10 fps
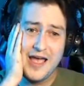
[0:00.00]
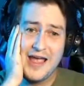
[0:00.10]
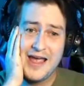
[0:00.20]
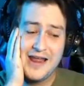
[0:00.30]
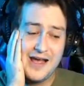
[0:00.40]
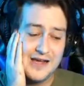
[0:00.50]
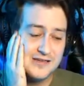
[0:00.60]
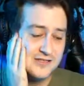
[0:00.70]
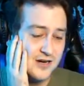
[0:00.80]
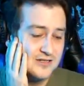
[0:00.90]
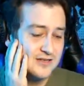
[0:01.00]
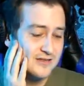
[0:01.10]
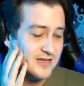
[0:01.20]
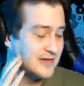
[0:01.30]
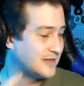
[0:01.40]
And I start to
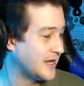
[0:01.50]
think,